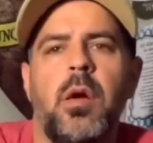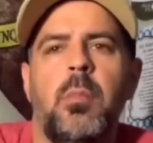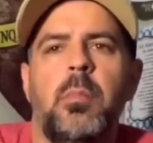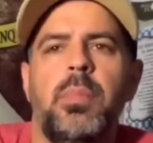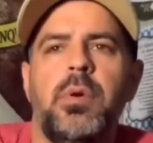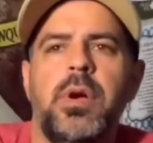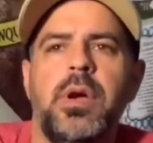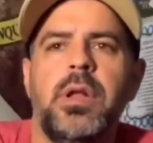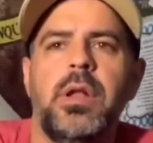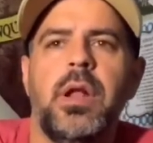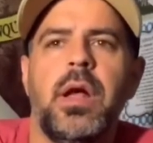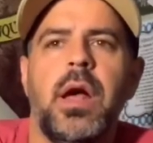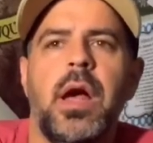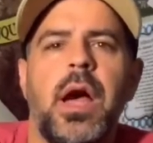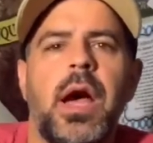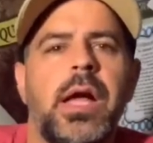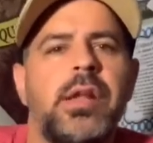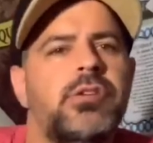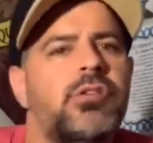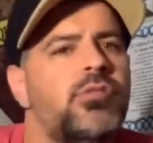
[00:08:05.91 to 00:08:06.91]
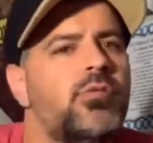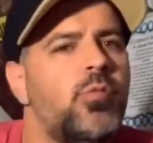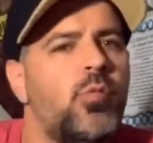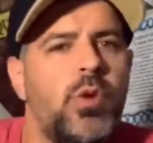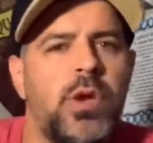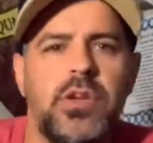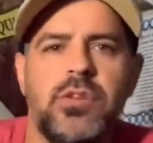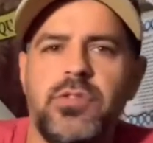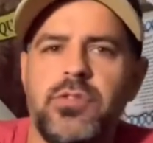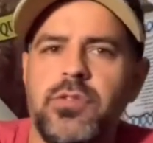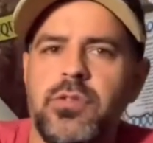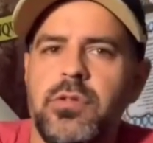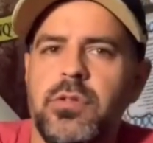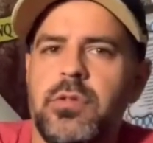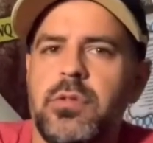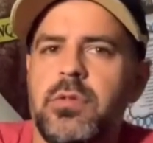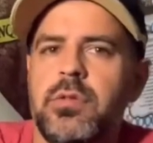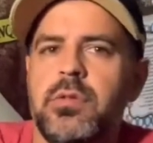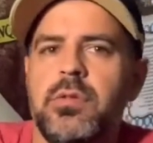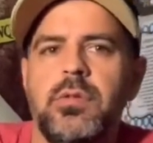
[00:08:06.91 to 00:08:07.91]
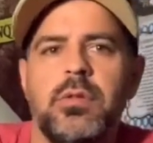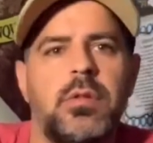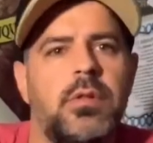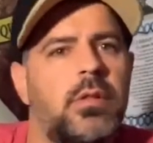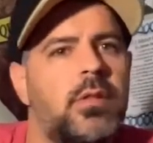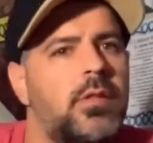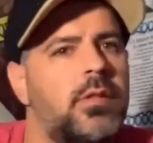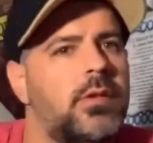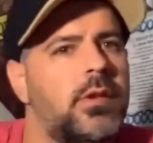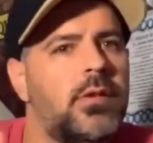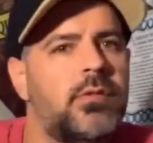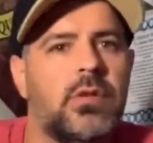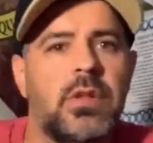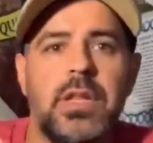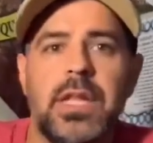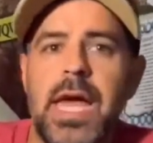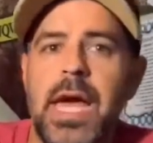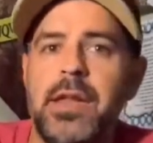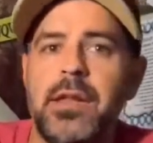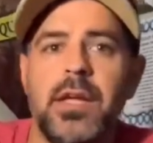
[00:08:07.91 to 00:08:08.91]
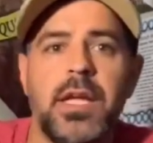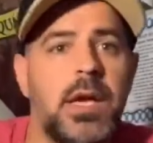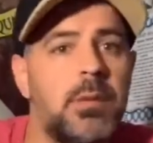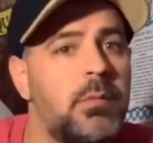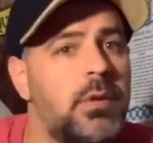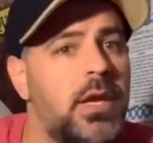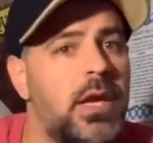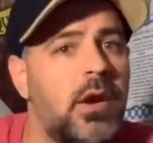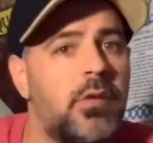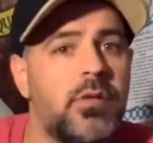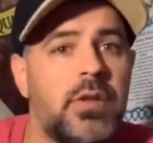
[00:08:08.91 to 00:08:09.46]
But I just wish this Aladdin coming out,